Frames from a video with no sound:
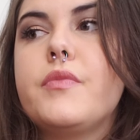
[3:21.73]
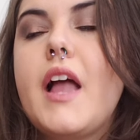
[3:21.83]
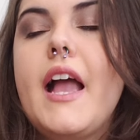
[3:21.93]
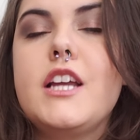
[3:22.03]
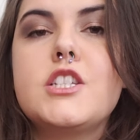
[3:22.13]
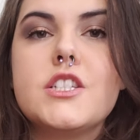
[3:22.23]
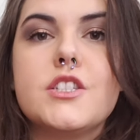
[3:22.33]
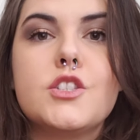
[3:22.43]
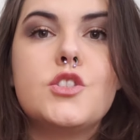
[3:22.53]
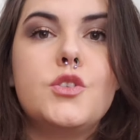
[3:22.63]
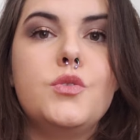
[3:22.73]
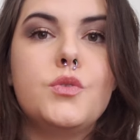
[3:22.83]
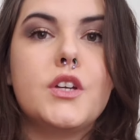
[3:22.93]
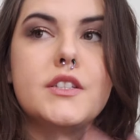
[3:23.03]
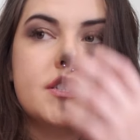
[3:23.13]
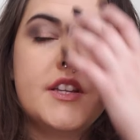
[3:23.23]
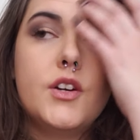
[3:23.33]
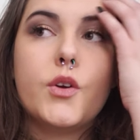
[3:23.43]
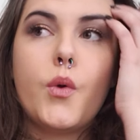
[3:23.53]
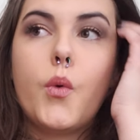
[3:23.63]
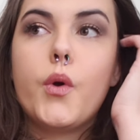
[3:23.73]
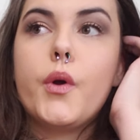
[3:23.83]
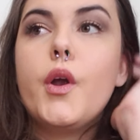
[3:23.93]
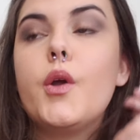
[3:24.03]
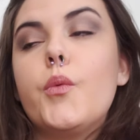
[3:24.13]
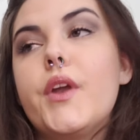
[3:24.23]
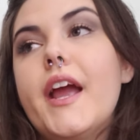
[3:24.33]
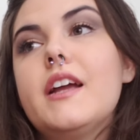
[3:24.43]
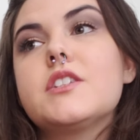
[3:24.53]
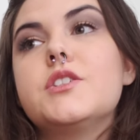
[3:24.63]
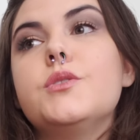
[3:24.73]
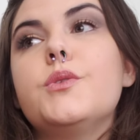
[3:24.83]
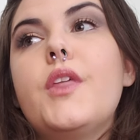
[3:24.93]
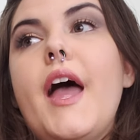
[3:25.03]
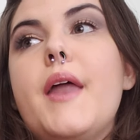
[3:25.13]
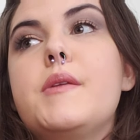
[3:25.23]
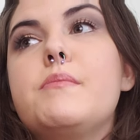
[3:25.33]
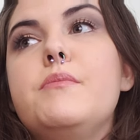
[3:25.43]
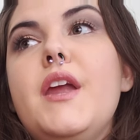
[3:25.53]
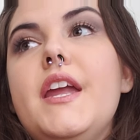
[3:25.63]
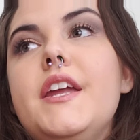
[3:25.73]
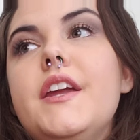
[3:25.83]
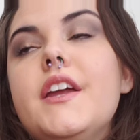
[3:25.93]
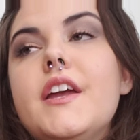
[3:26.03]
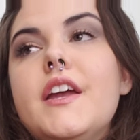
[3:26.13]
actions to consider or react to that may